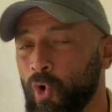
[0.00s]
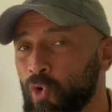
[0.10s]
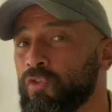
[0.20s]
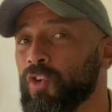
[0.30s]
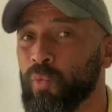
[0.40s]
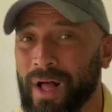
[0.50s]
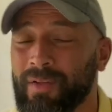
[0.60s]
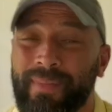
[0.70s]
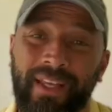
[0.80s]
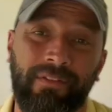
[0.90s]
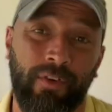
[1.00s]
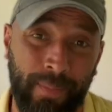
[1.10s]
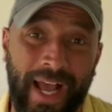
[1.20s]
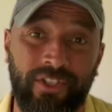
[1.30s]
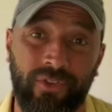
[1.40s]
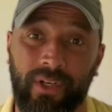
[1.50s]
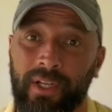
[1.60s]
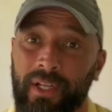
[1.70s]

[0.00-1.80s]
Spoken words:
overwhelming for Petra